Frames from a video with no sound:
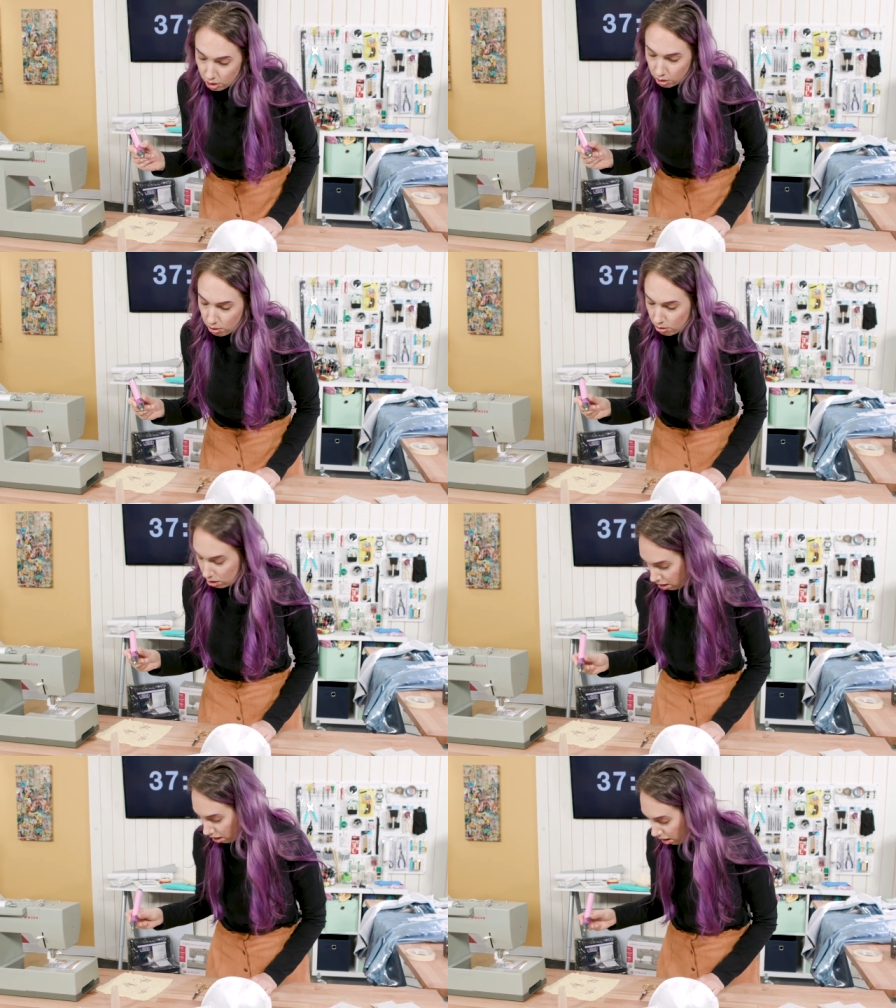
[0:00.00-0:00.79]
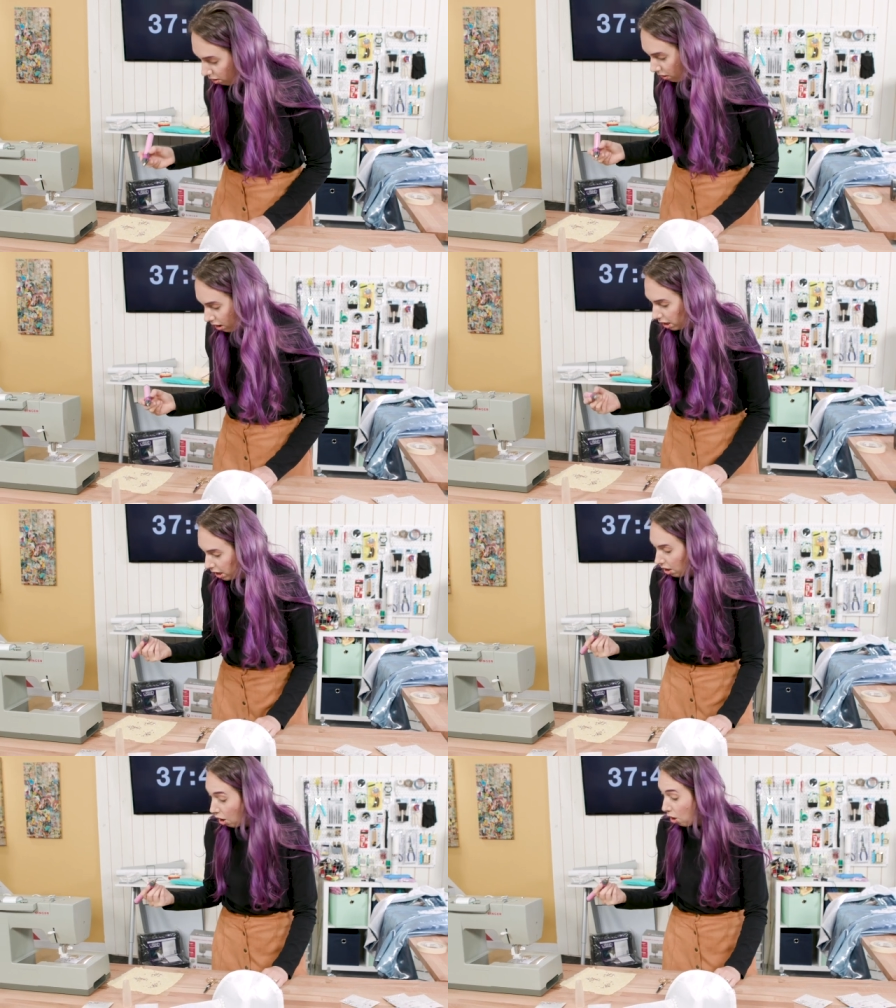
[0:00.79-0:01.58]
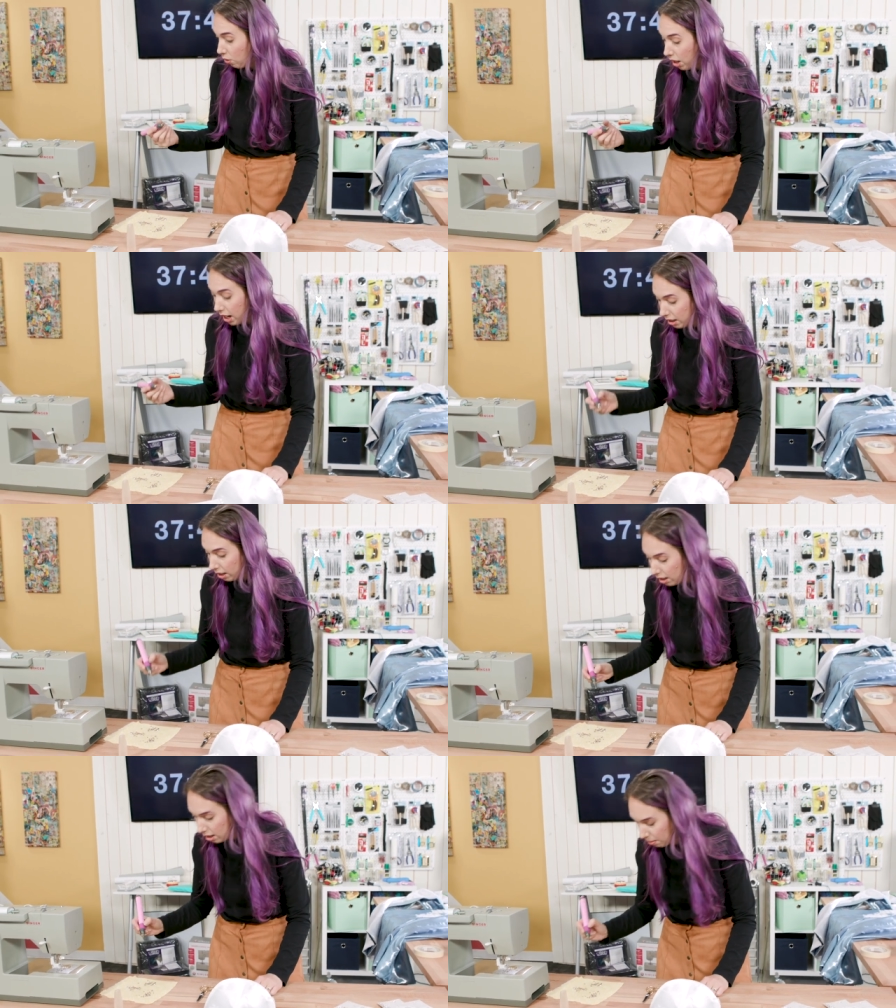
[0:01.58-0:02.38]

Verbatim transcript: So you just literally, oh God, it heats